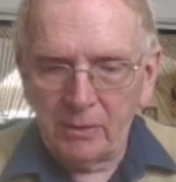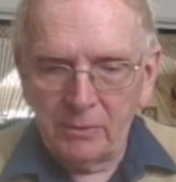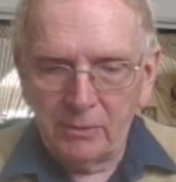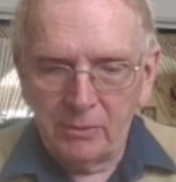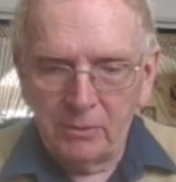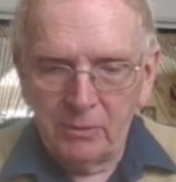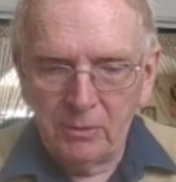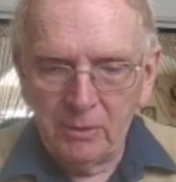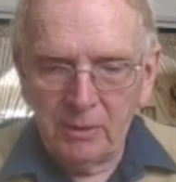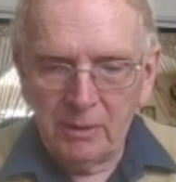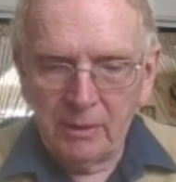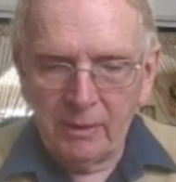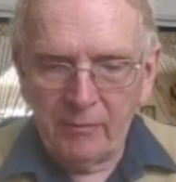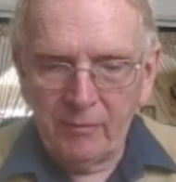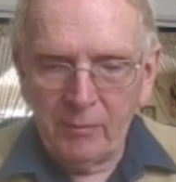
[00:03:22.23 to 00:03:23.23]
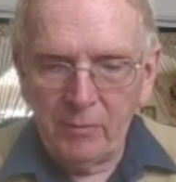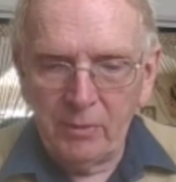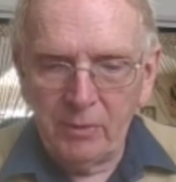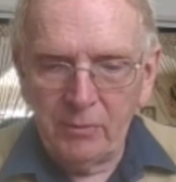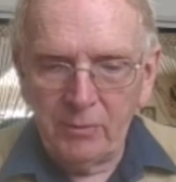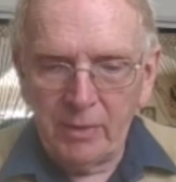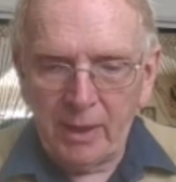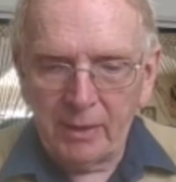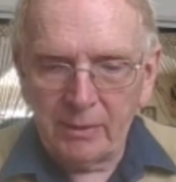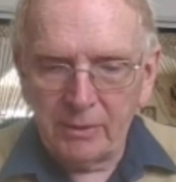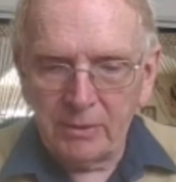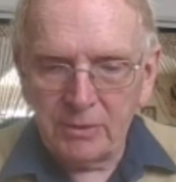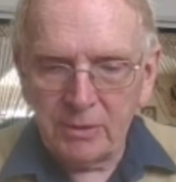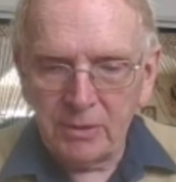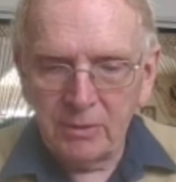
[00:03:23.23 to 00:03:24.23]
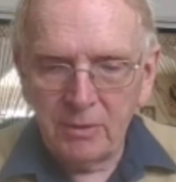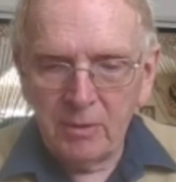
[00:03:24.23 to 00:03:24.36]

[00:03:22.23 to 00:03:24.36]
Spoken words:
know and have a word with Agnes,